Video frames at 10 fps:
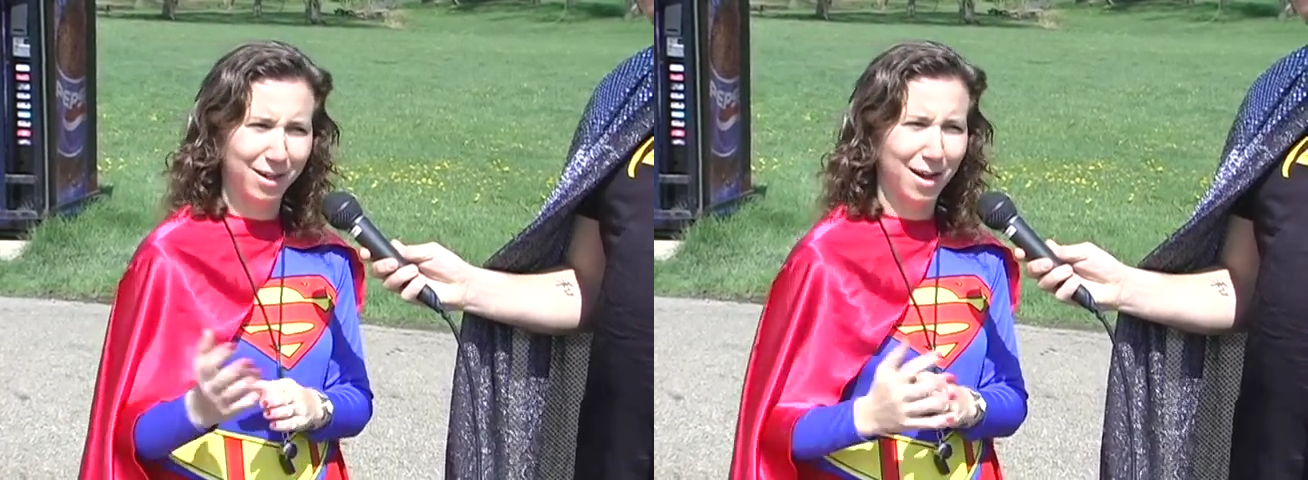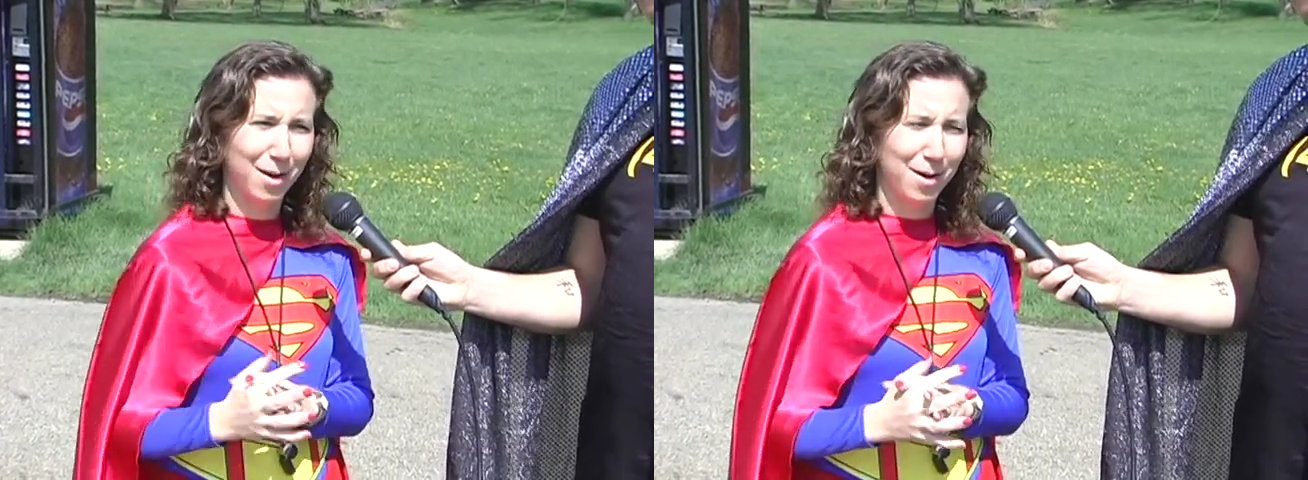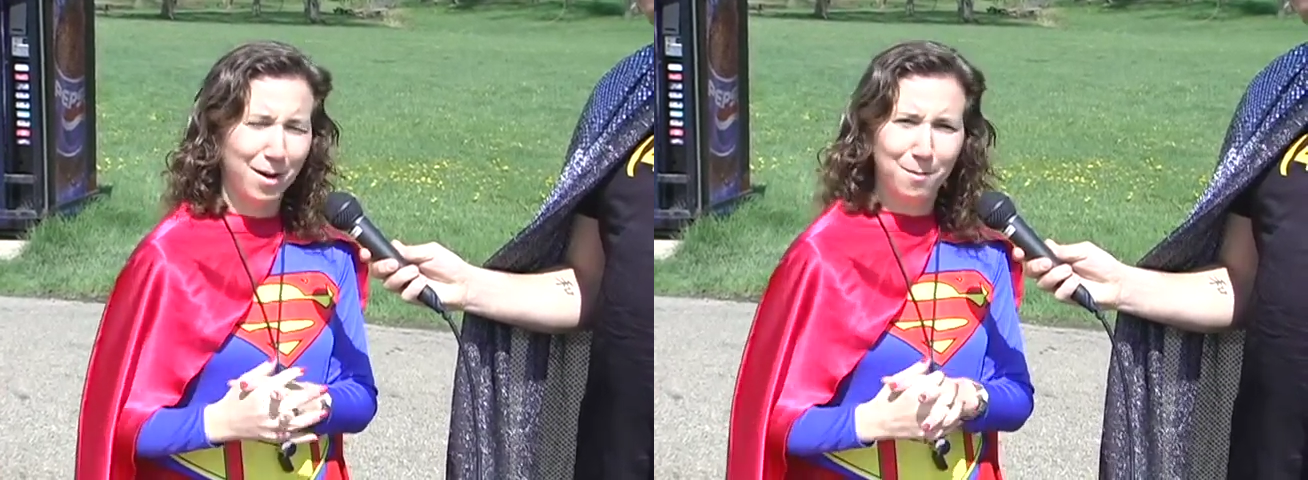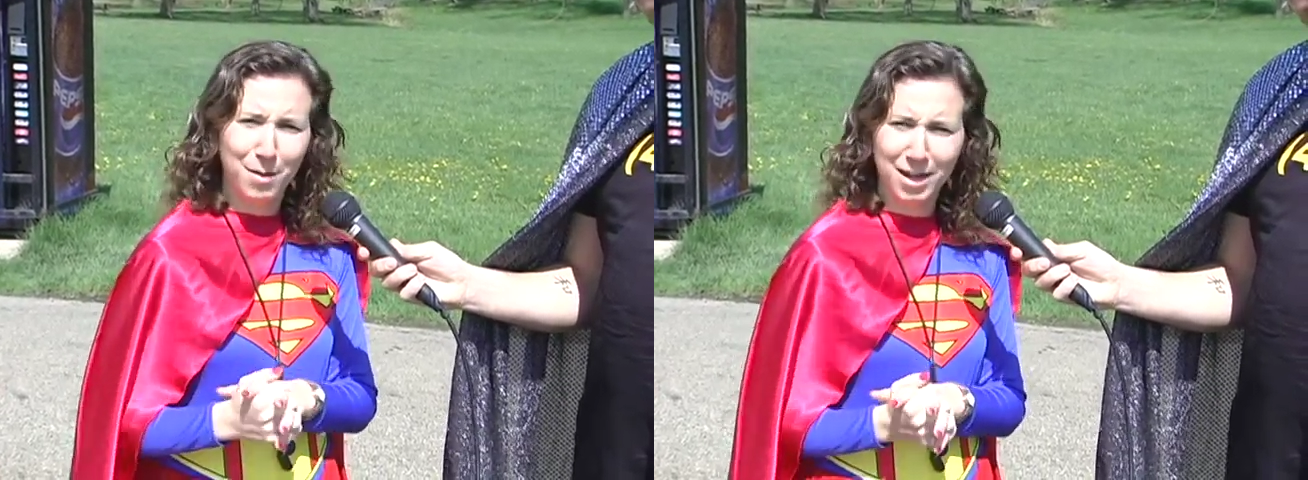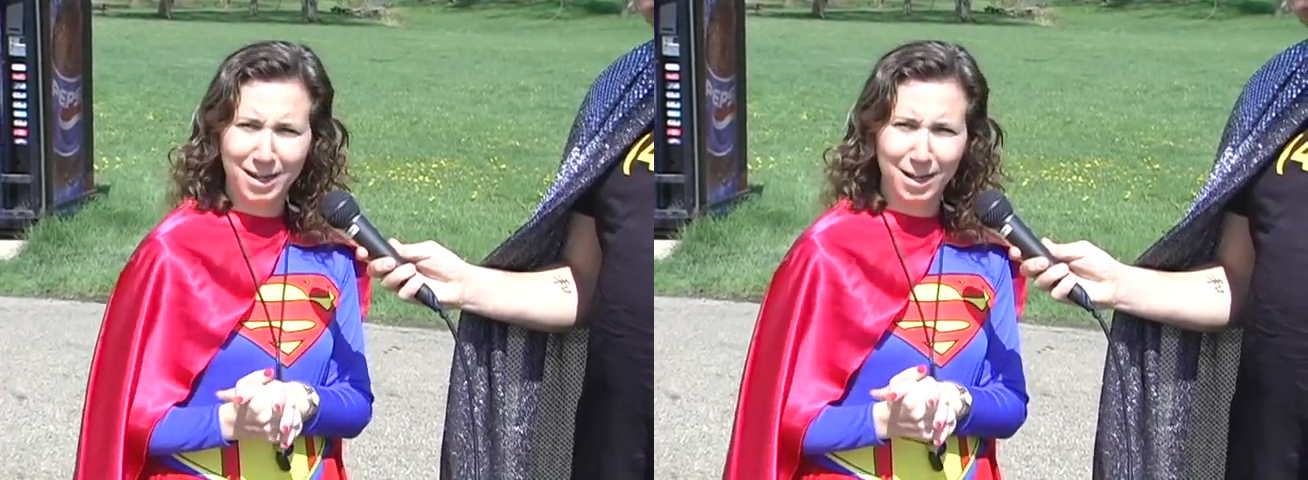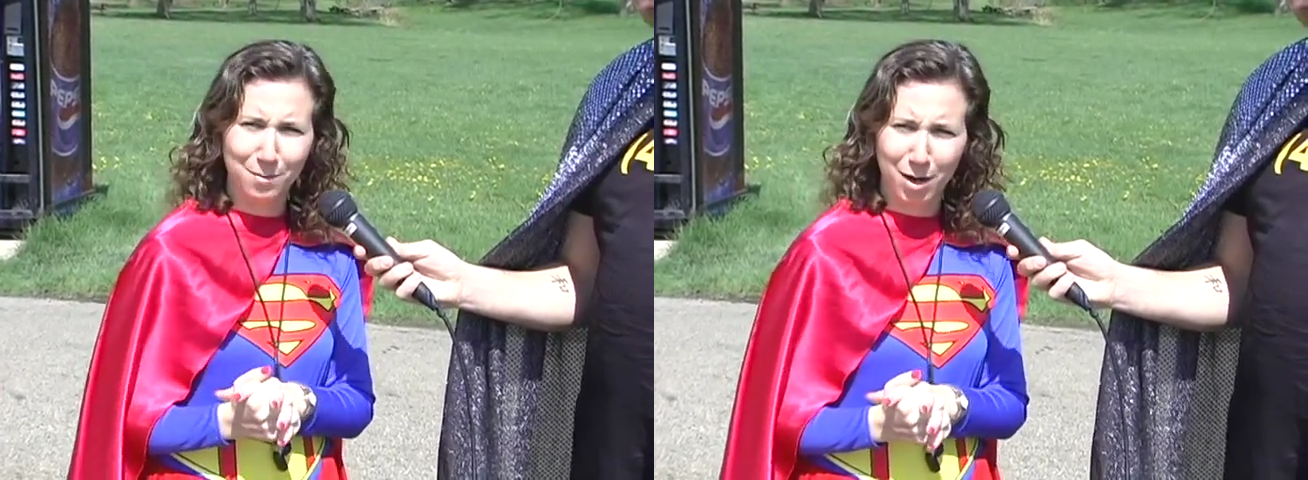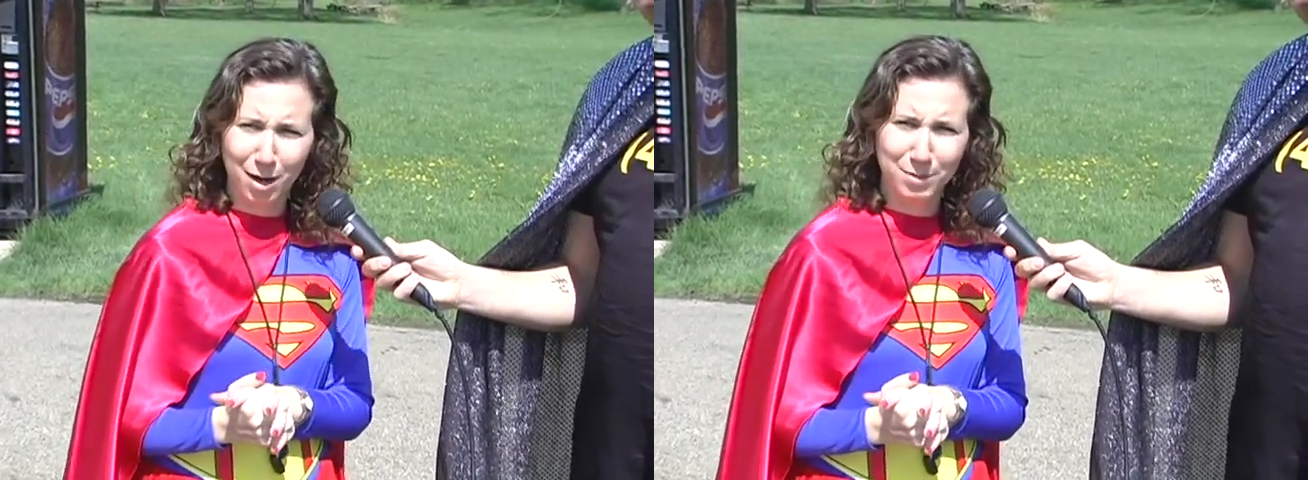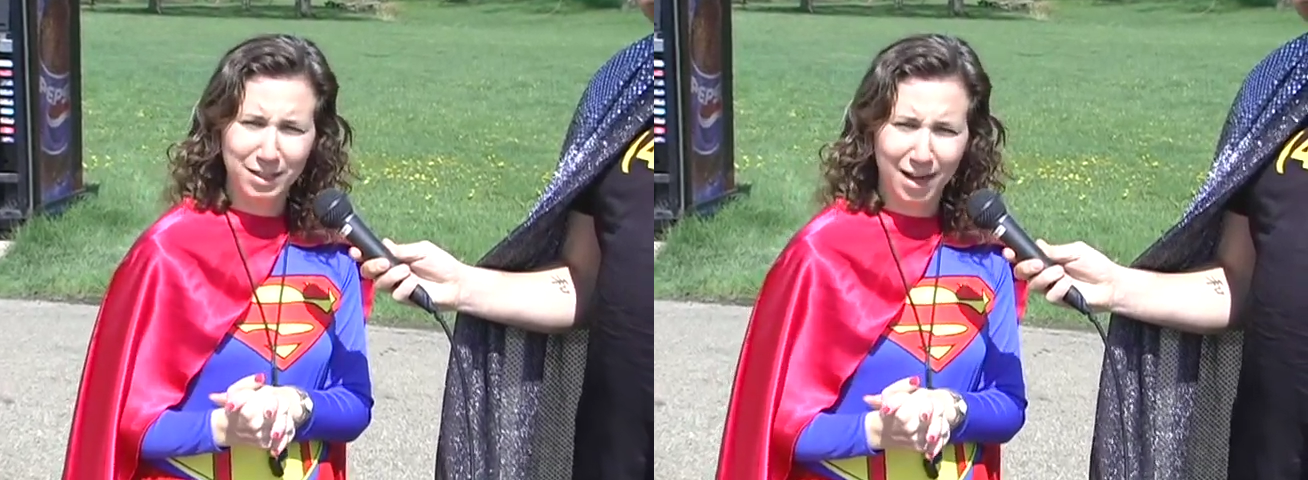Uh, Mikey and
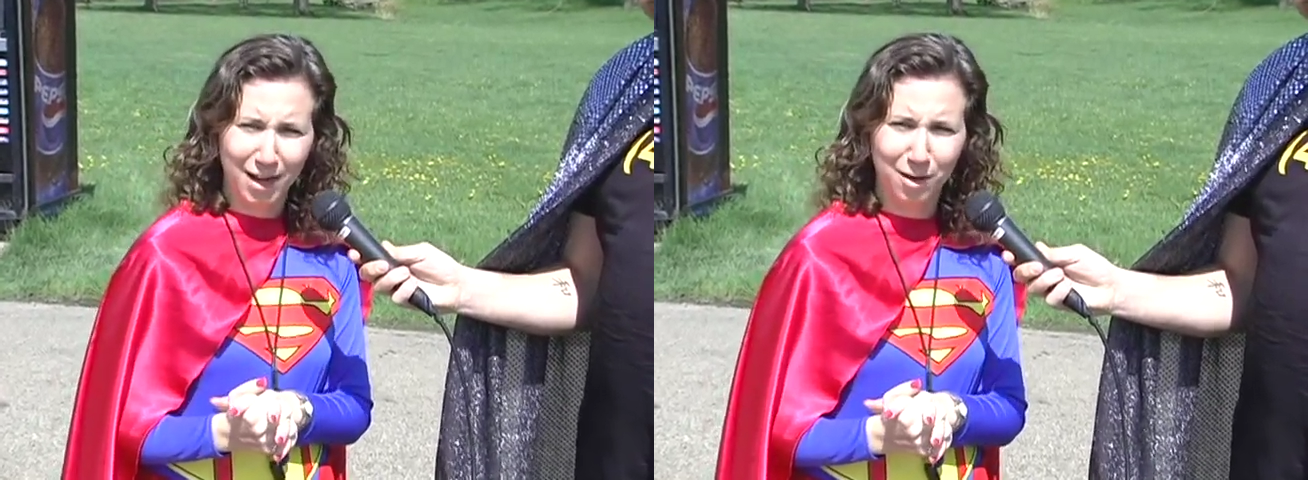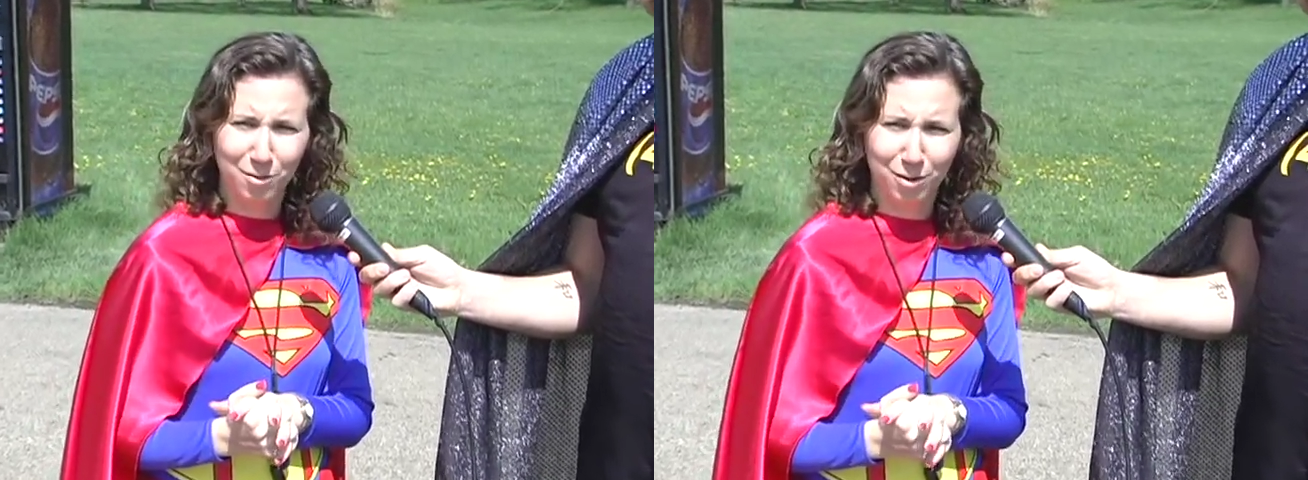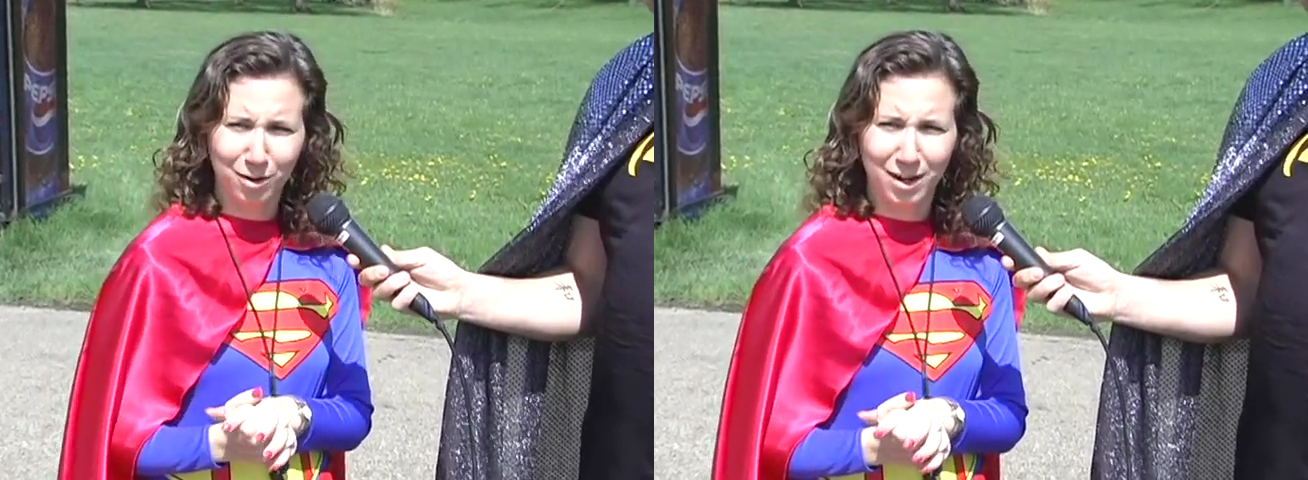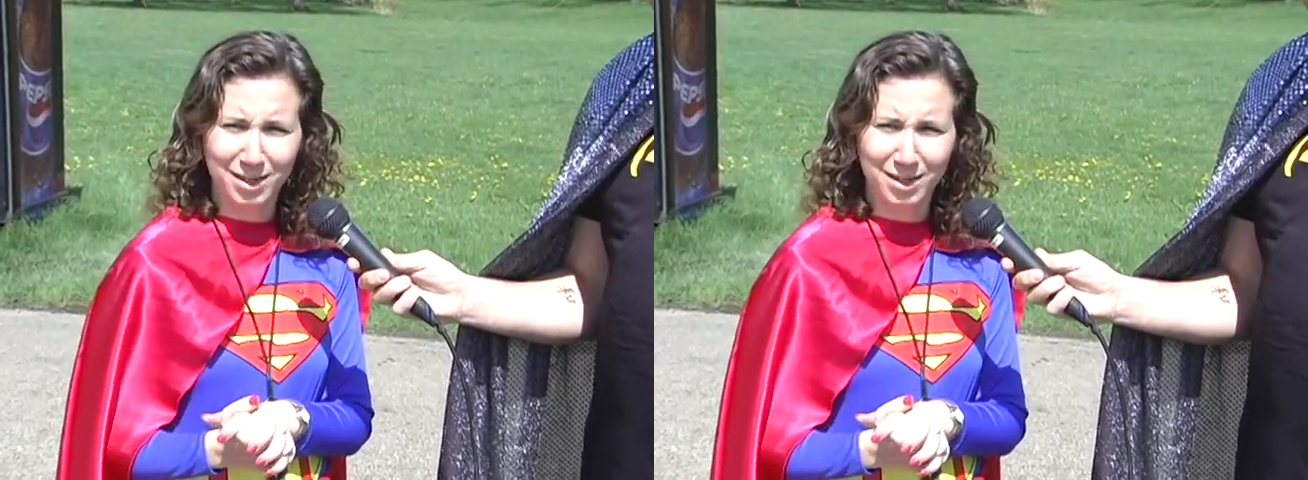Bob today were uh,